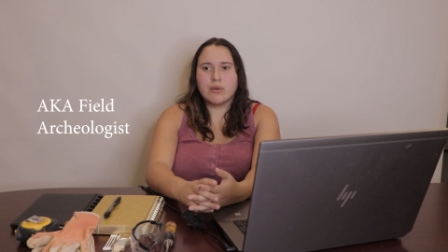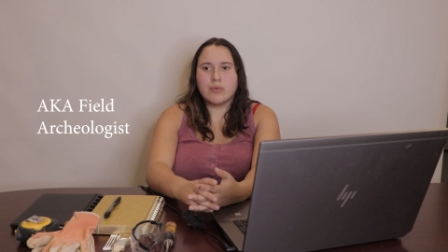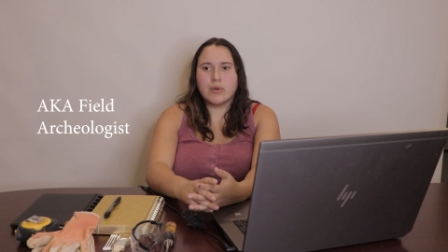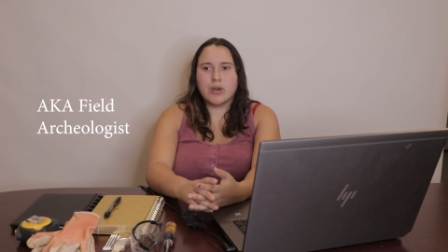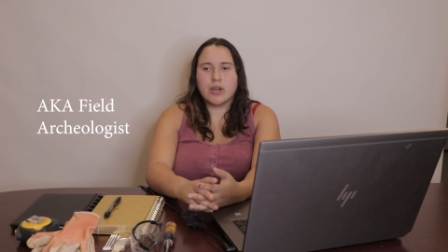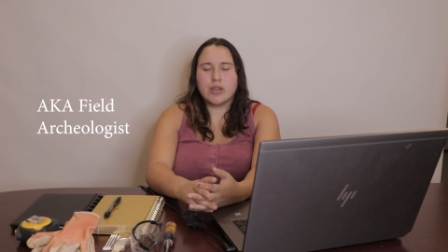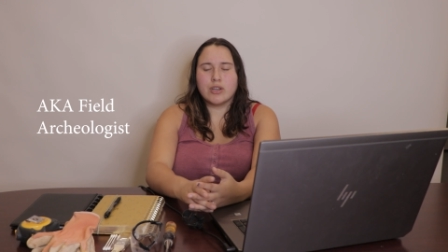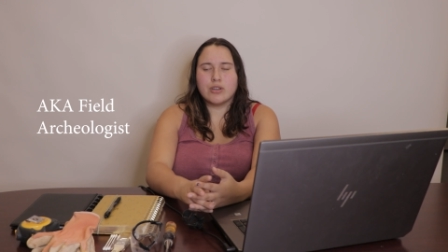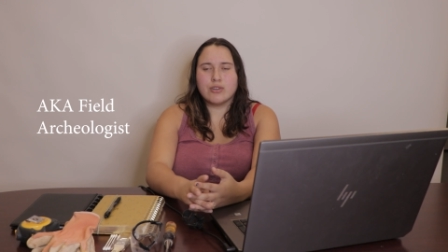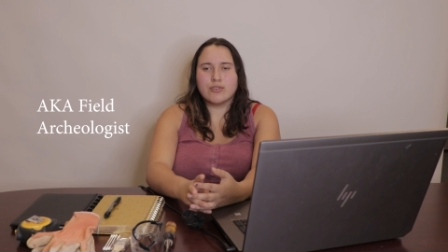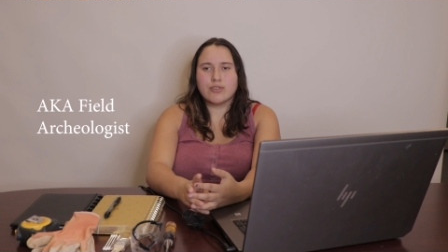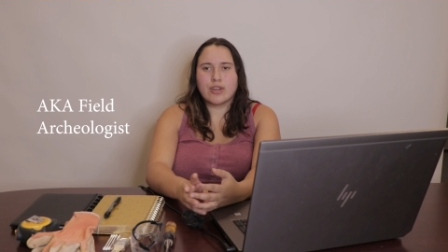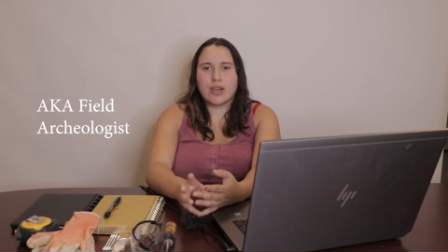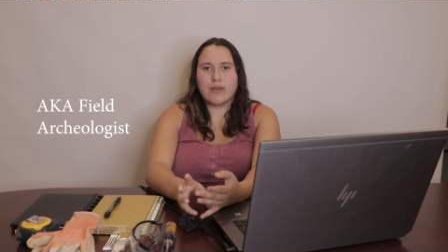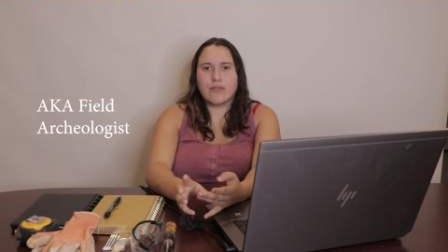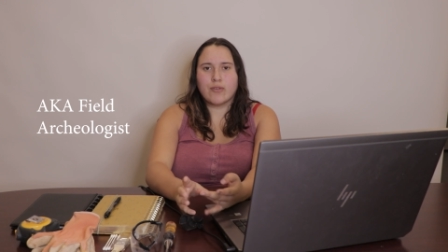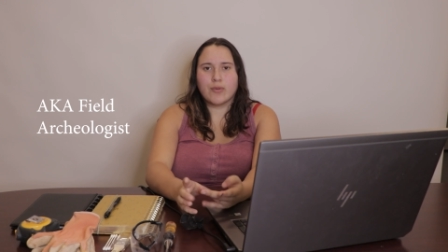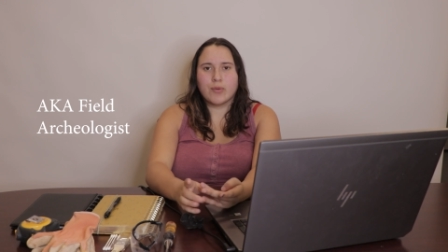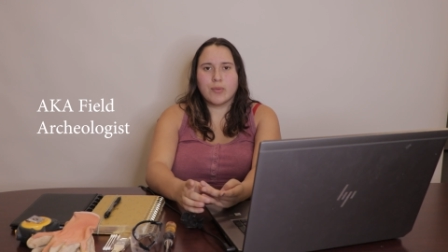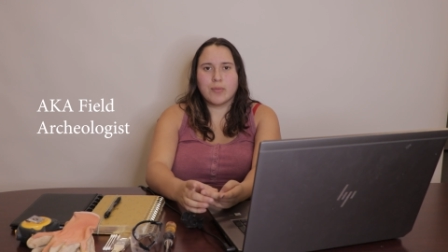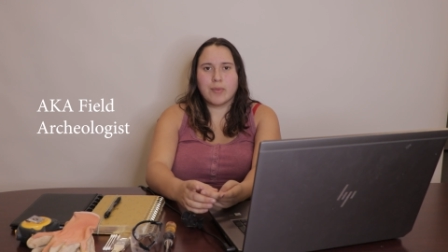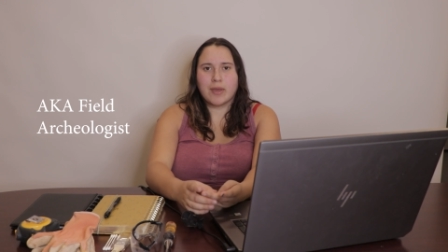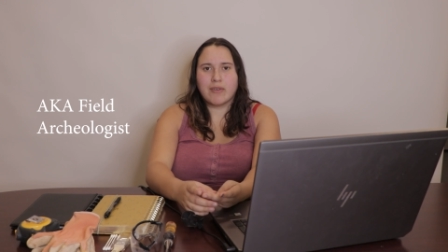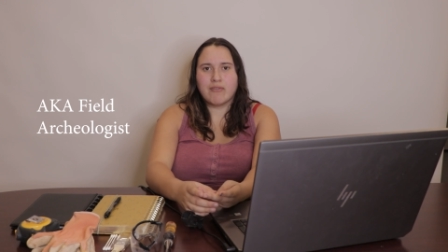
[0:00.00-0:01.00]
wanted to travel
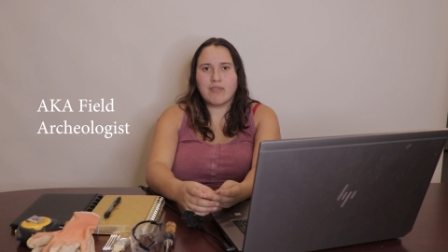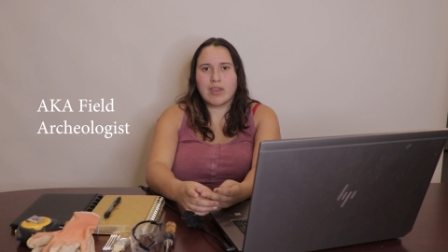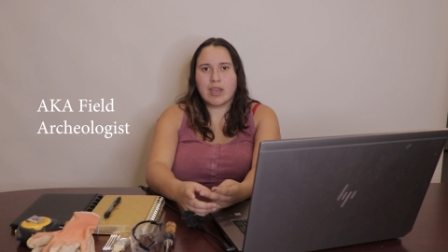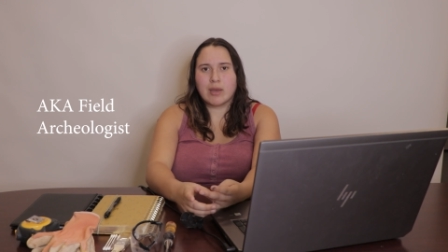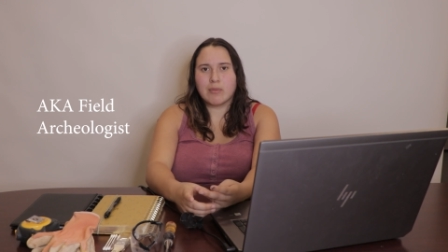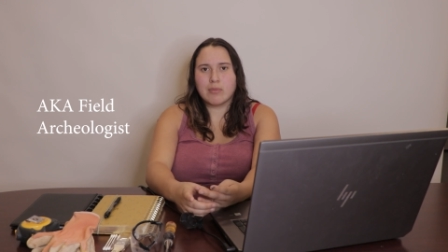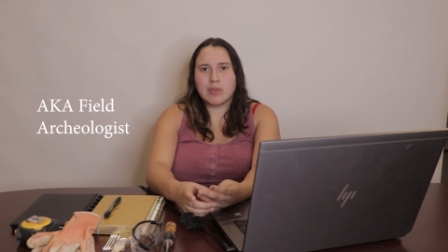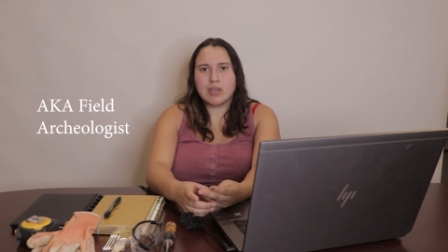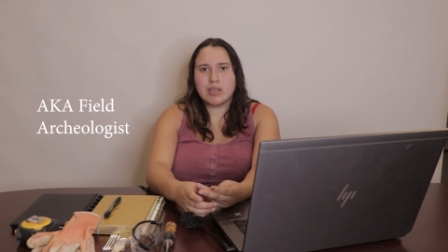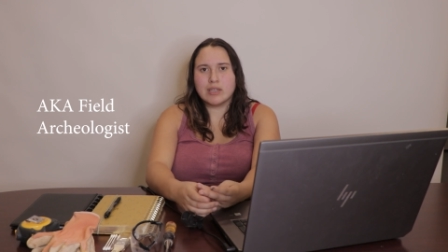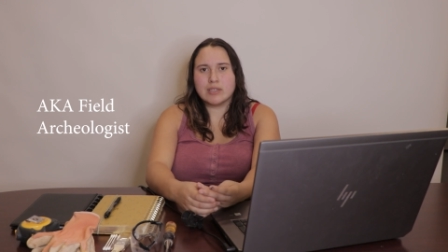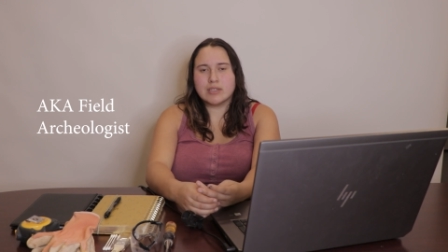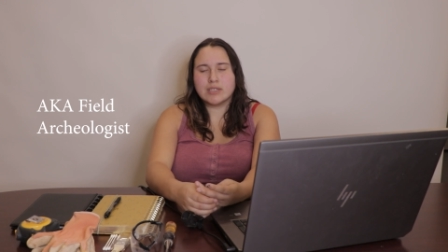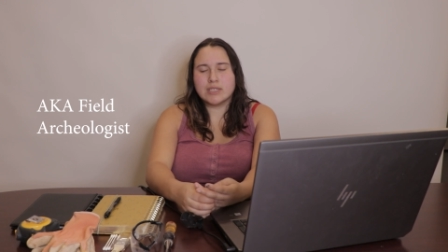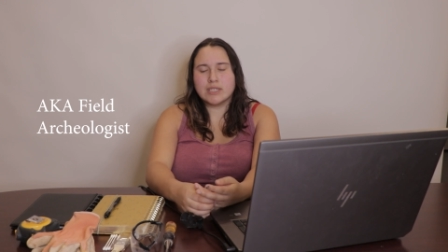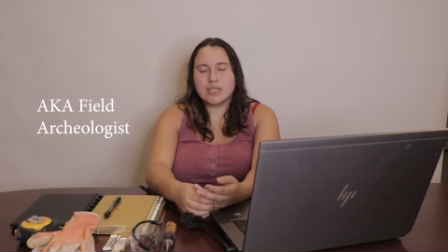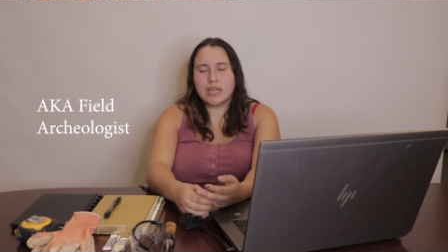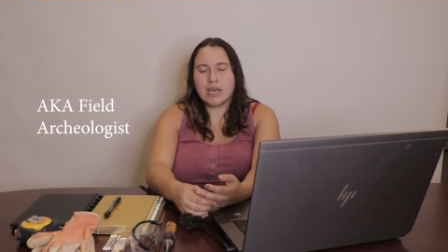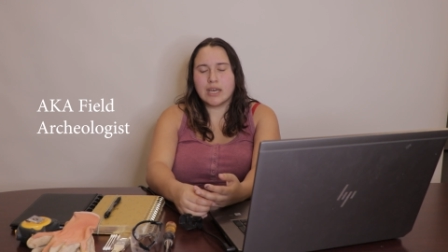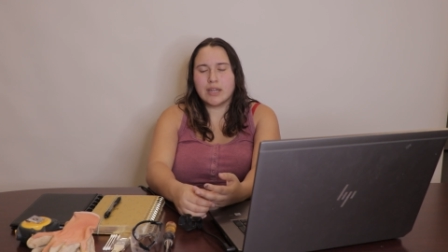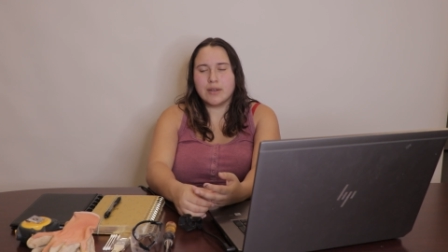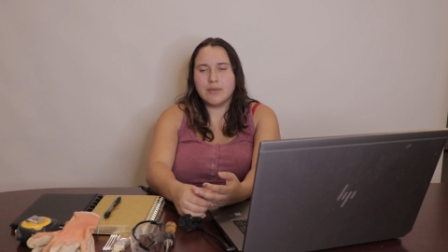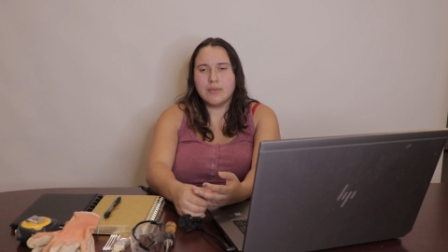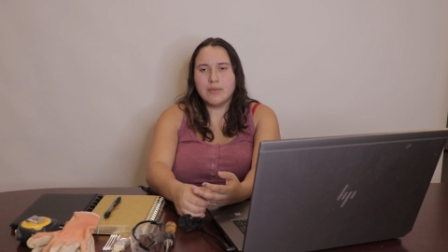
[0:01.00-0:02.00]
with my family instead.